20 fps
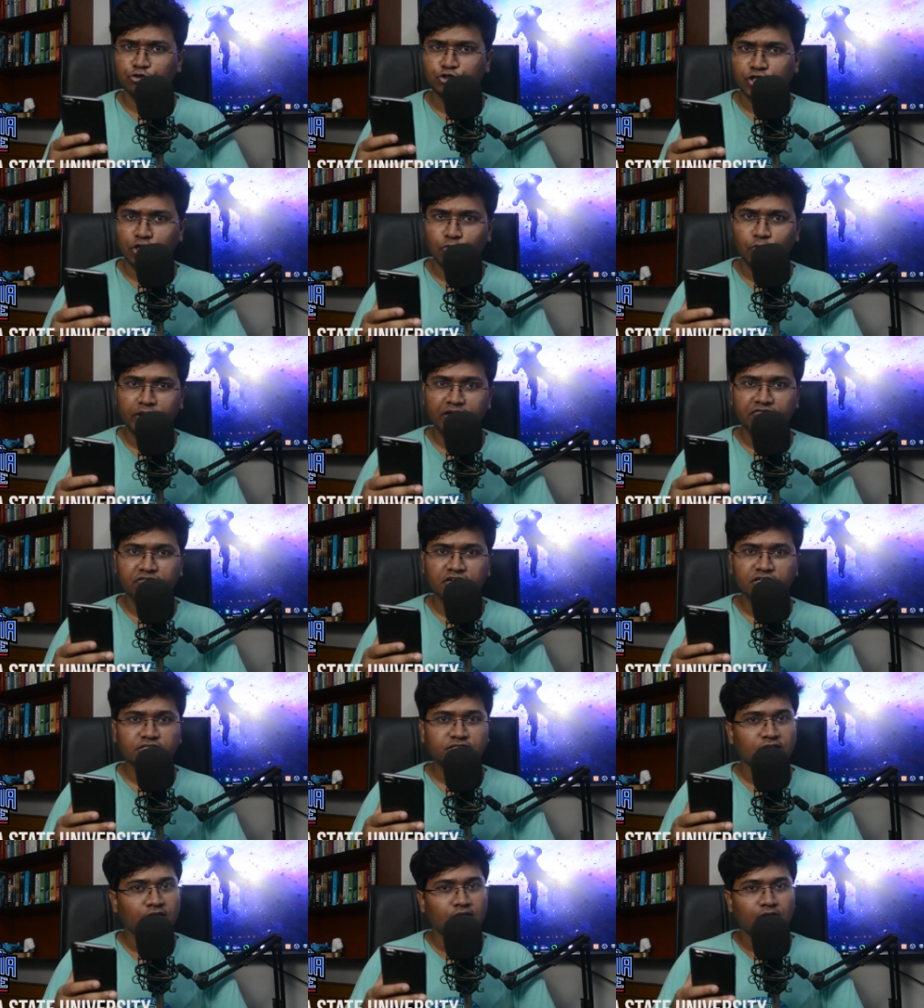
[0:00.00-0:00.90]
tuition
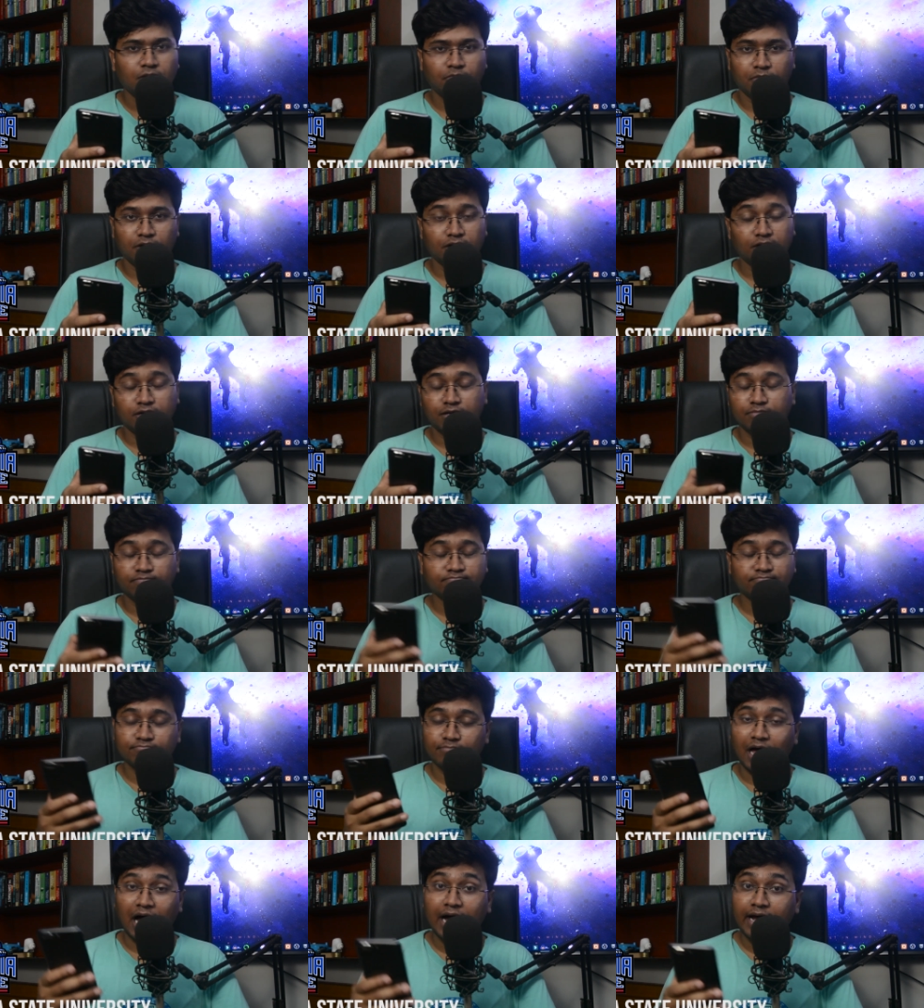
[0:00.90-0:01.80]
waivers, but
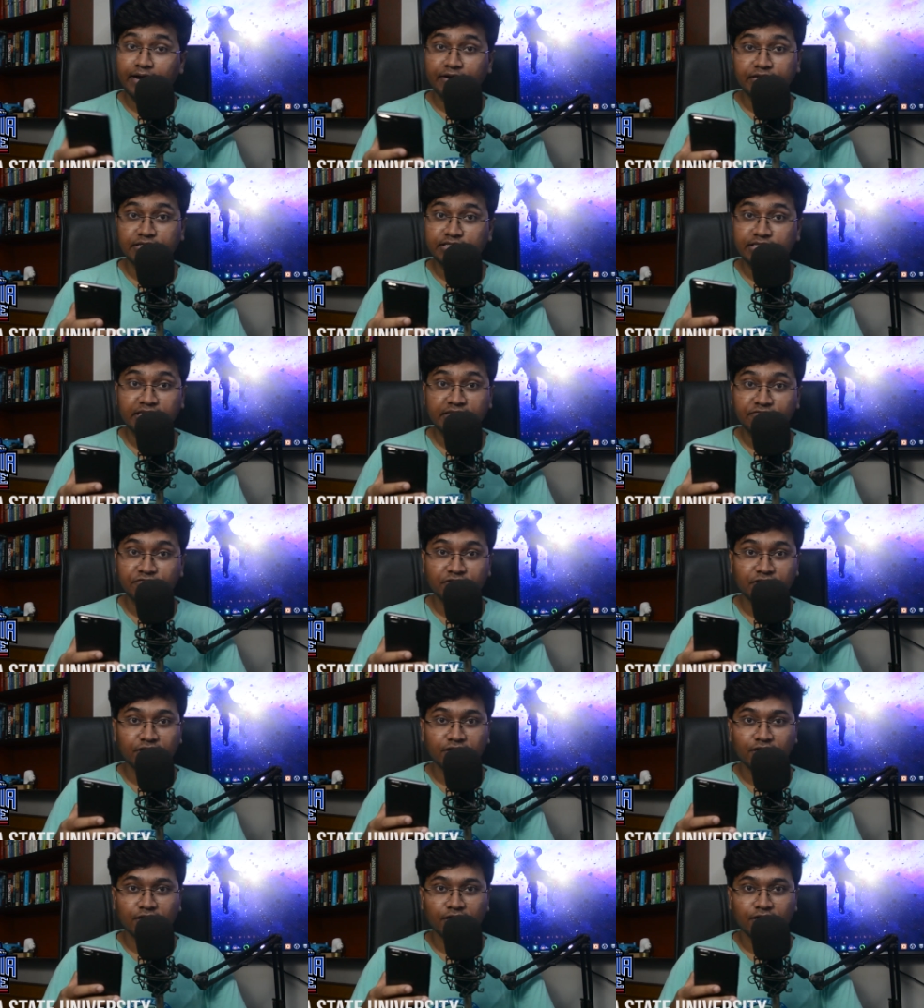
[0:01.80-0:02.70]
I
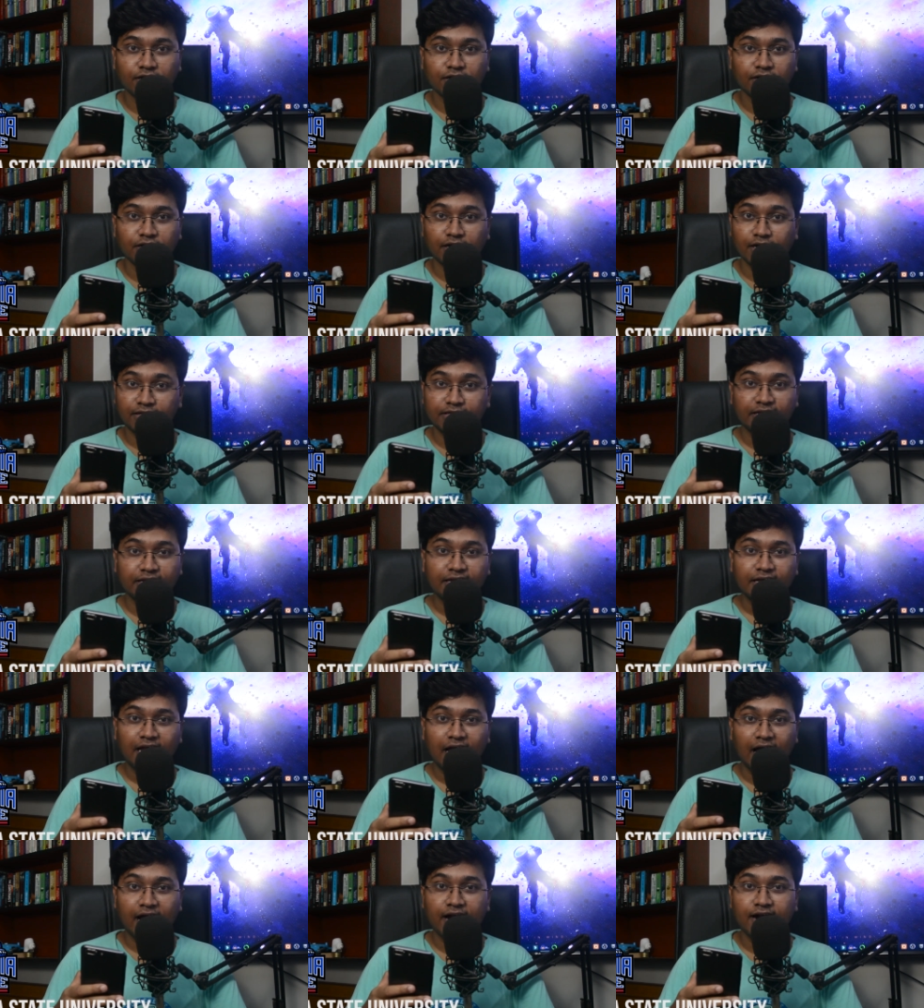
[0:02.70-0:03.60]
received uh,
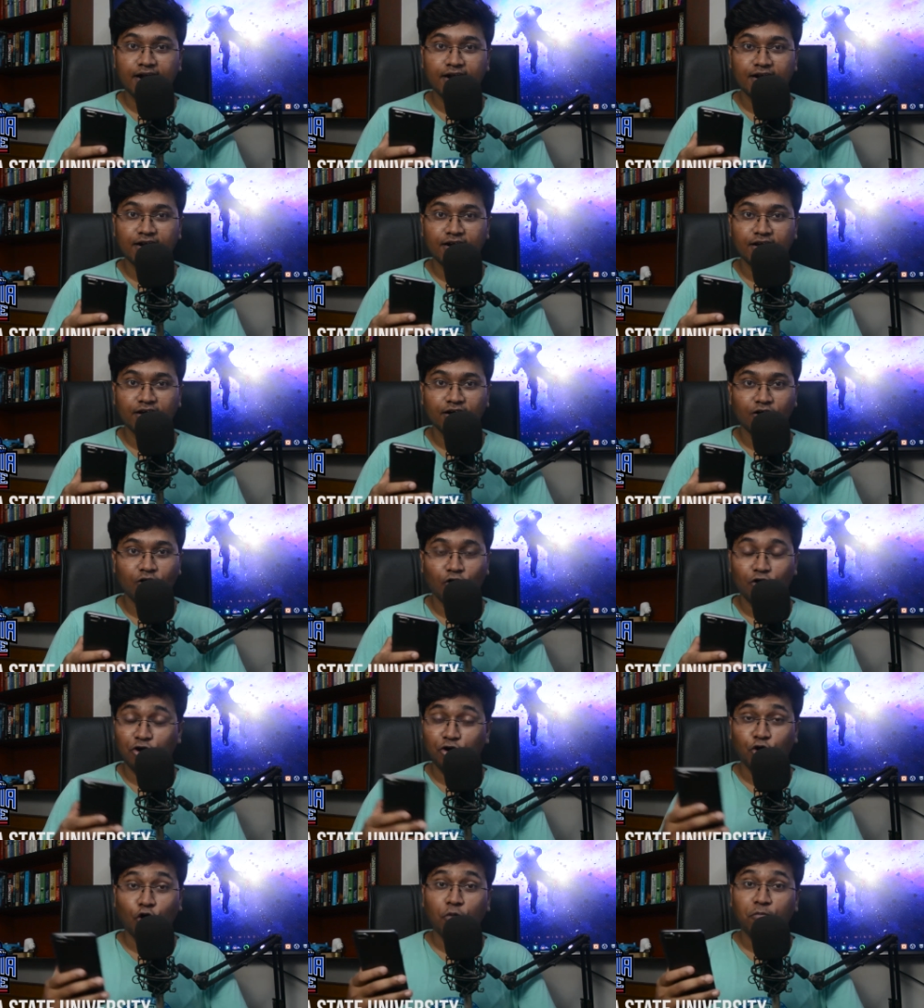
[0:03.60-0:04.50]
nothing and uh,
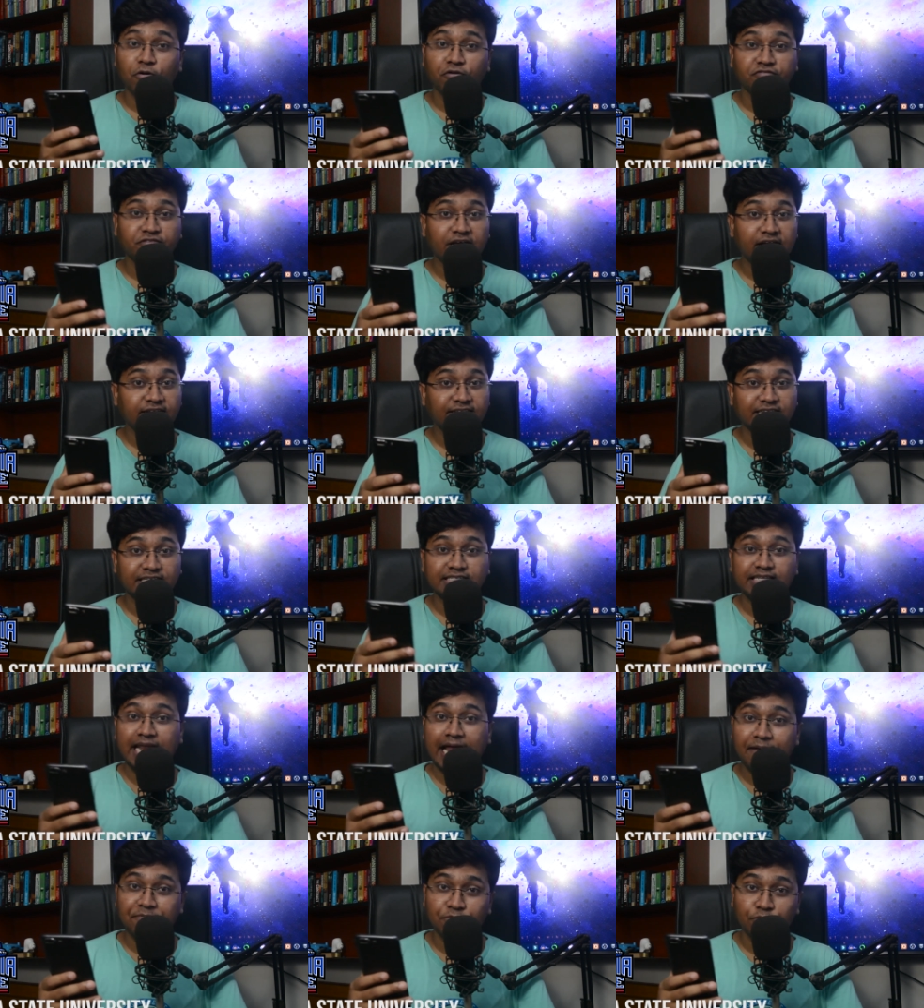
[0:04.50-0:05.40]
on top of that they
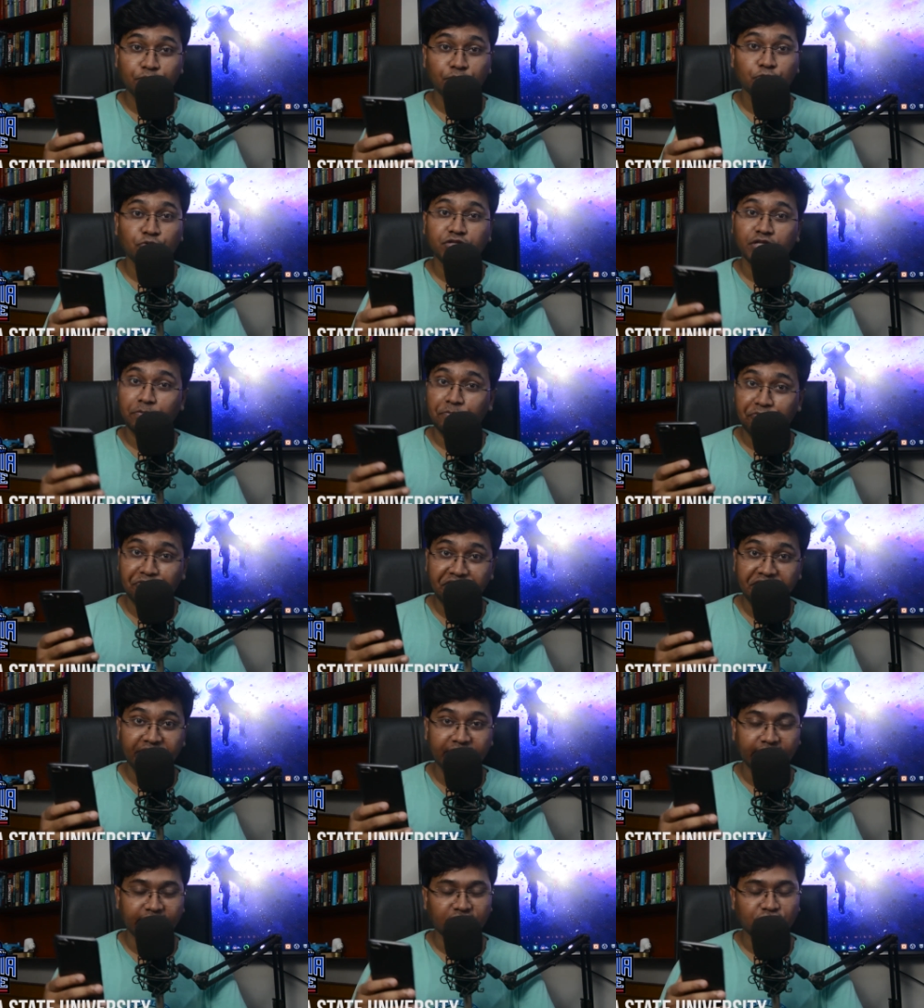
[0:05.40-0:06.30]
slapped me with a
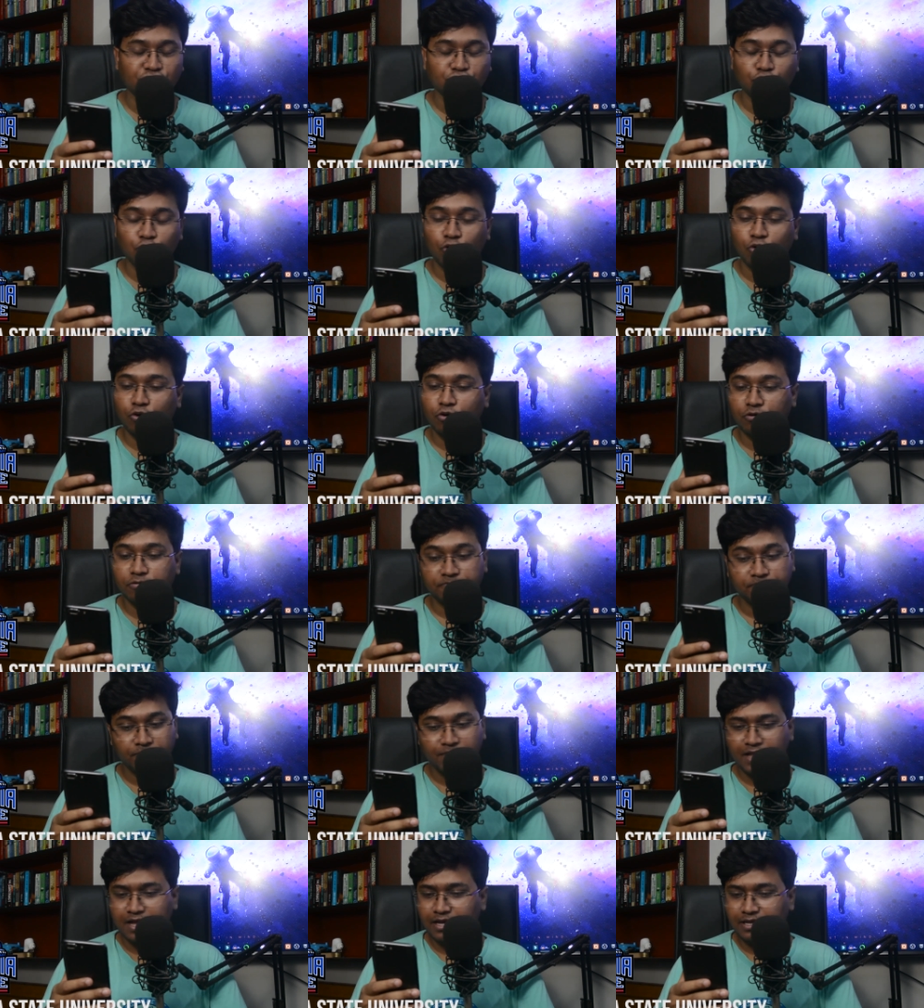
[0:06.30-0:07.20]
prereq.
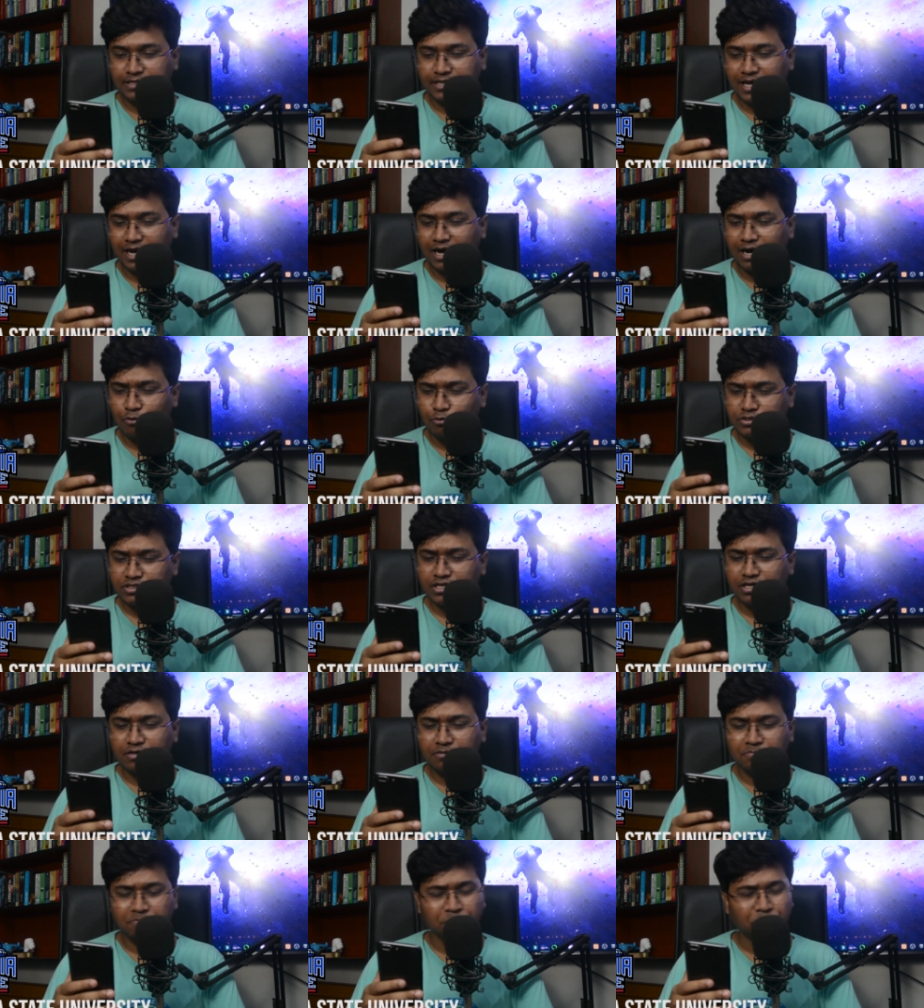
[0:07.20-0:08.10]
So yeah,
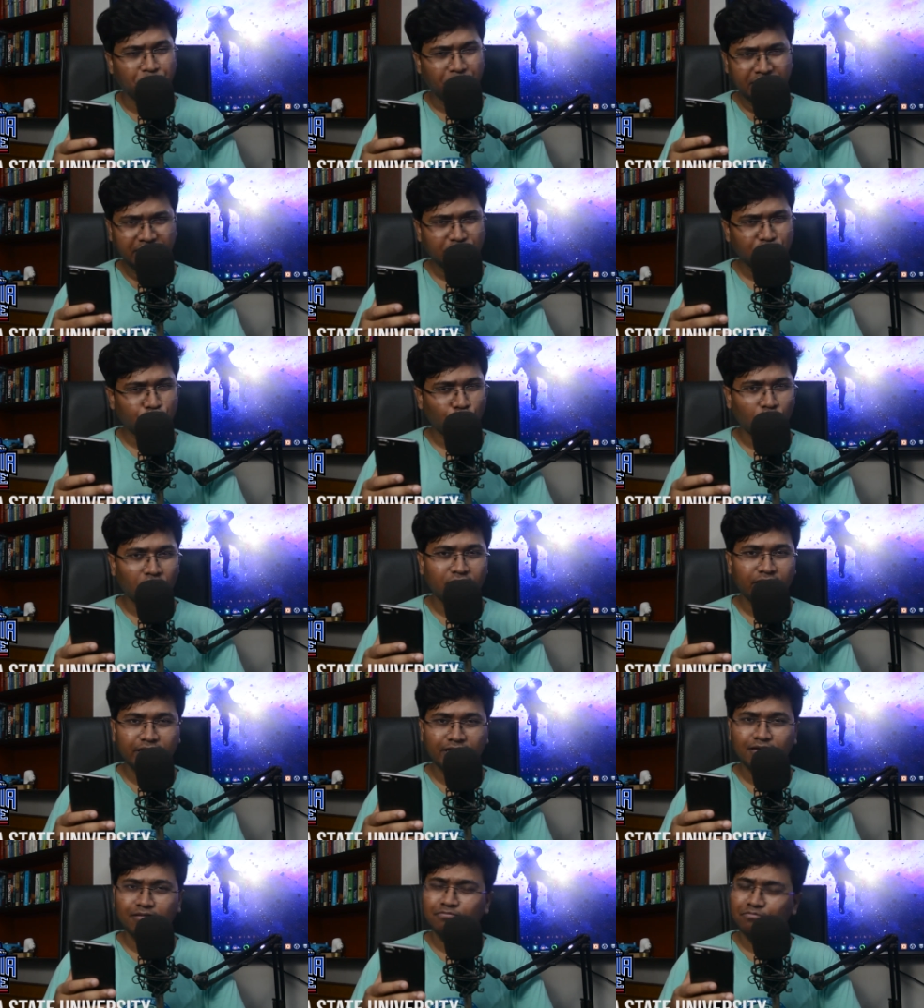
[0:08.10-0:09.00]
was a bit
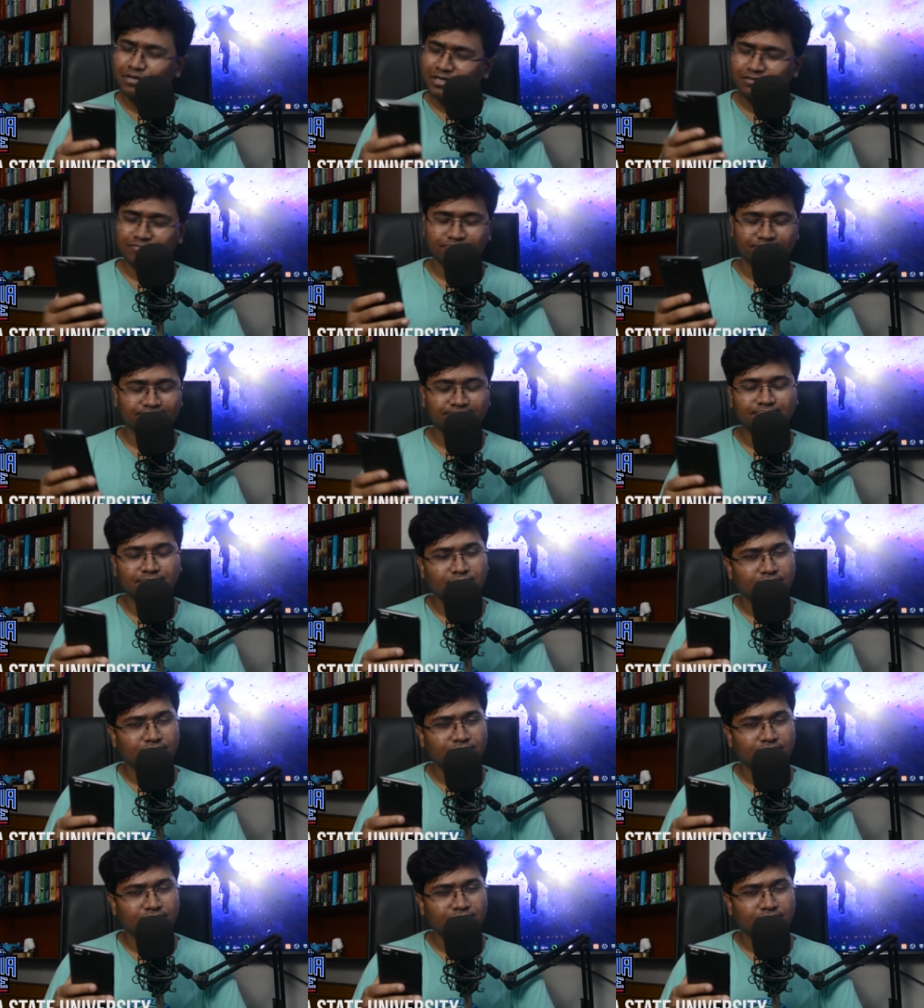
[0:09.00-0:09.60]
salty, but